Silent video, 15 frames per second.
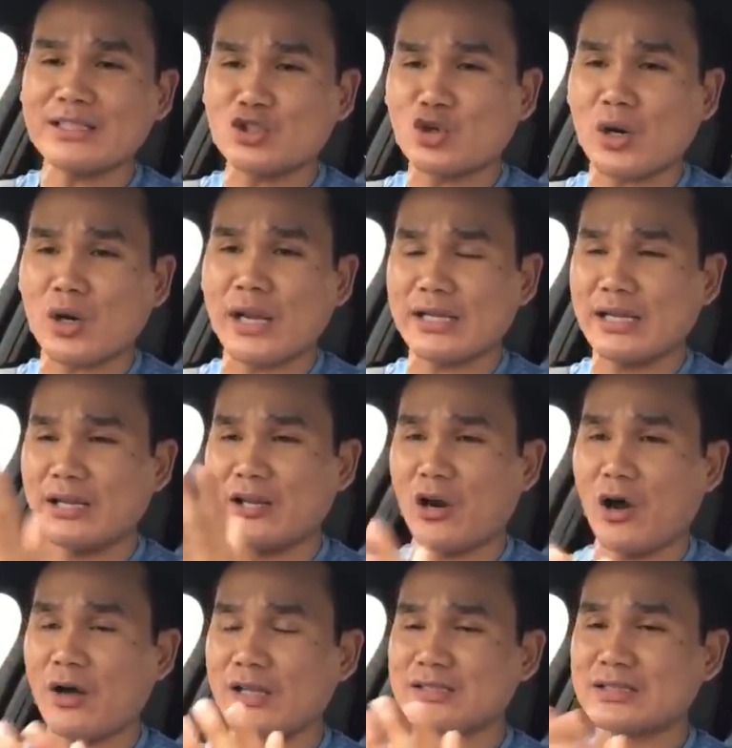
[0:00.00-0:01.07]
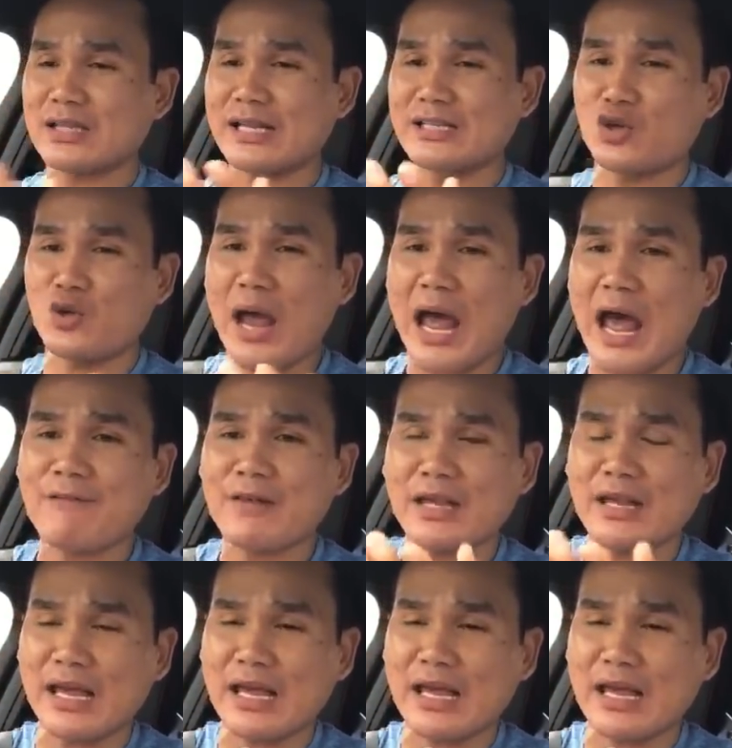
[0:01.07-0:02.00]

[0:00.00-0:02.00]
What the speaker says: to train, it's like you have